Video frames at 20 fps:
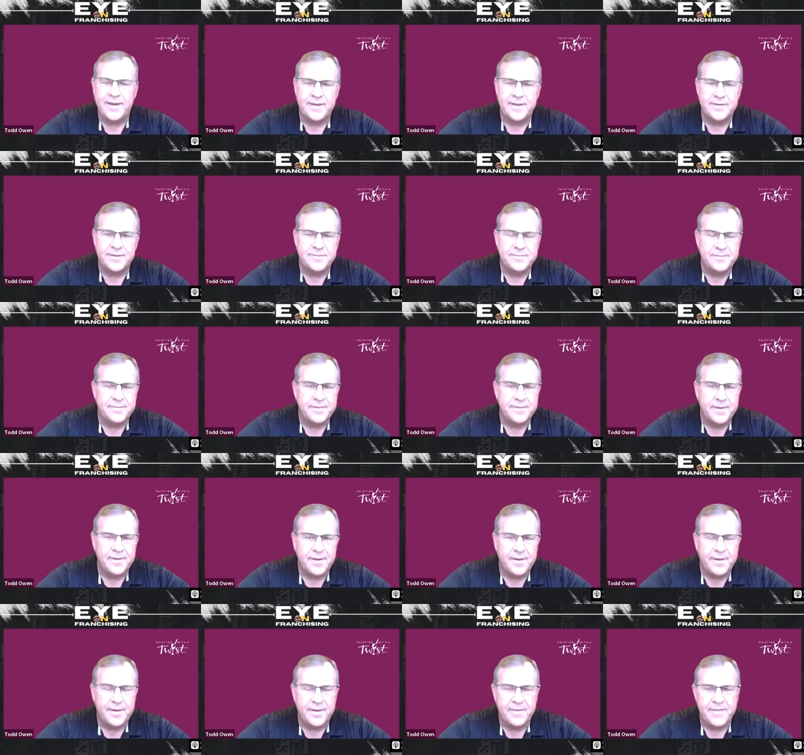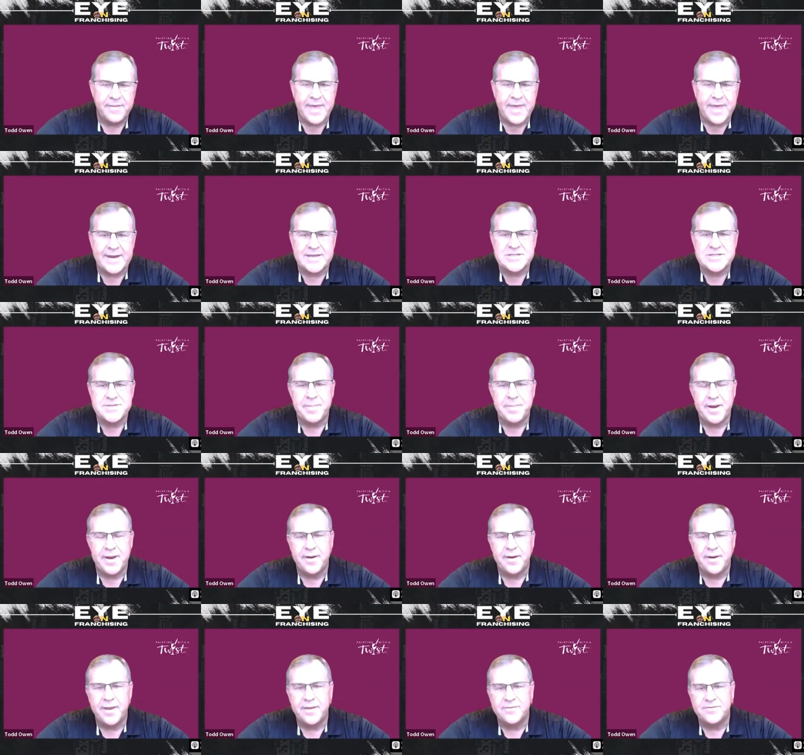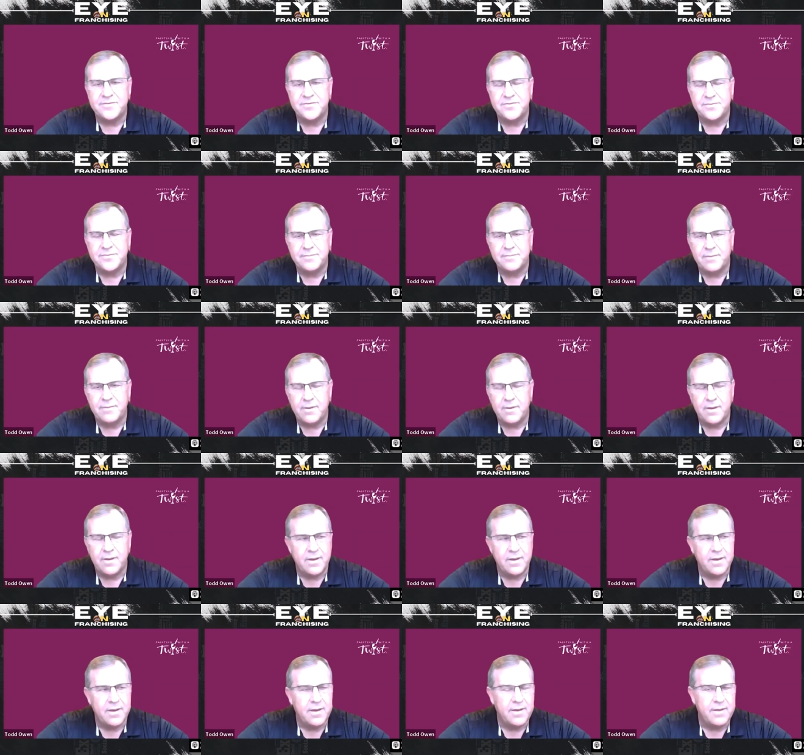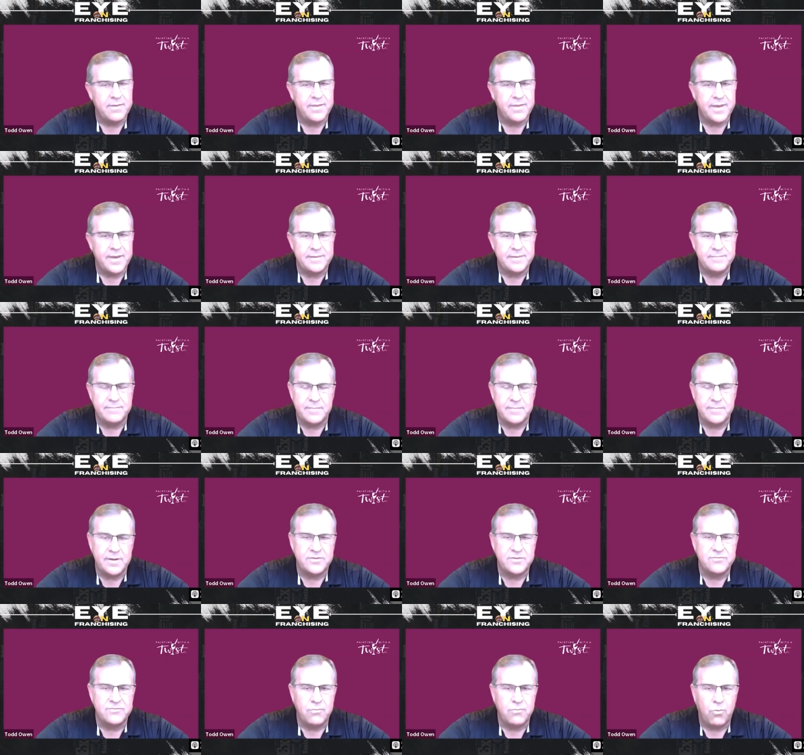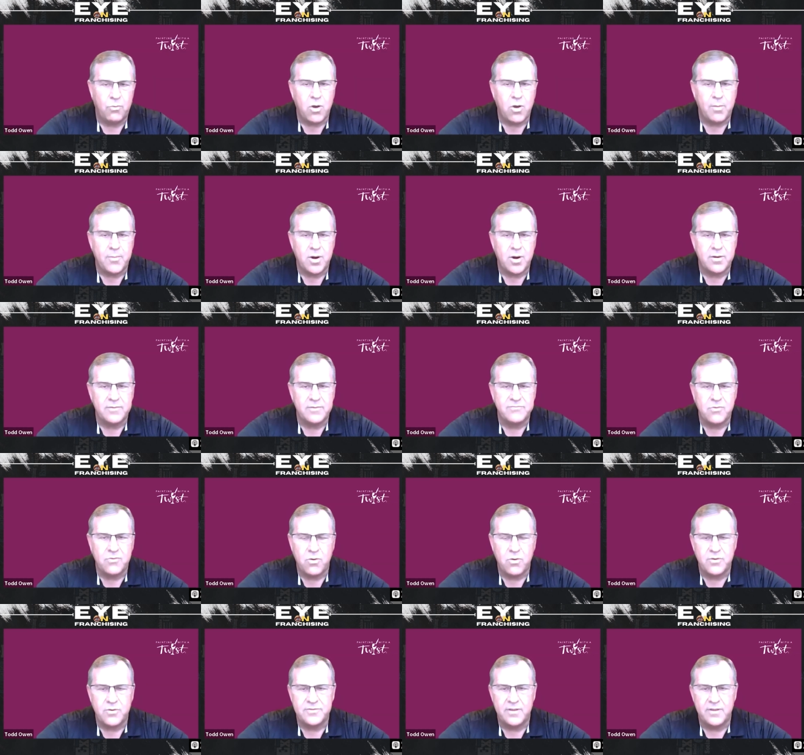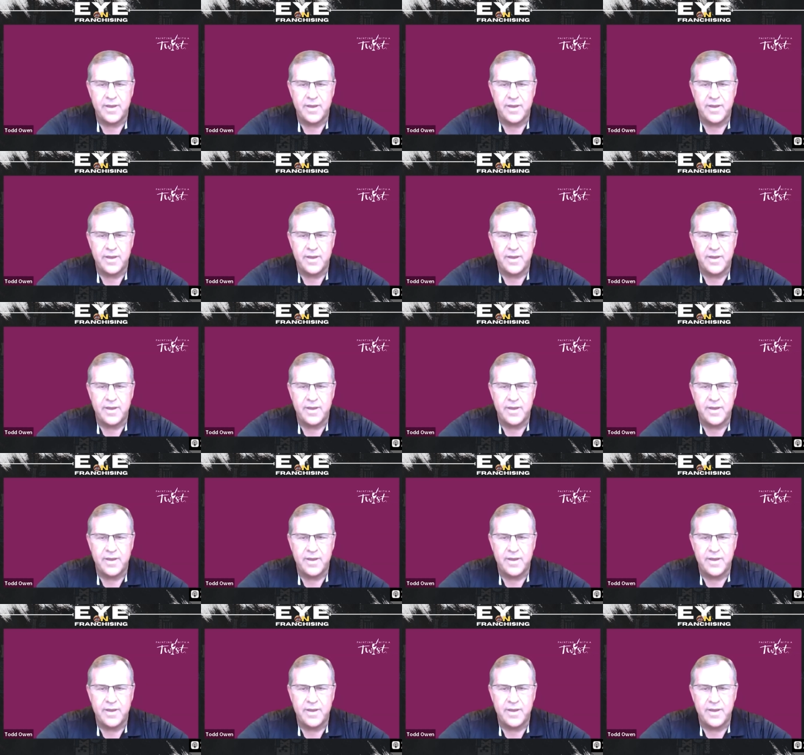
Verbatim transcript: and it uh, that experience, uh, that, and it's Walmart, of course,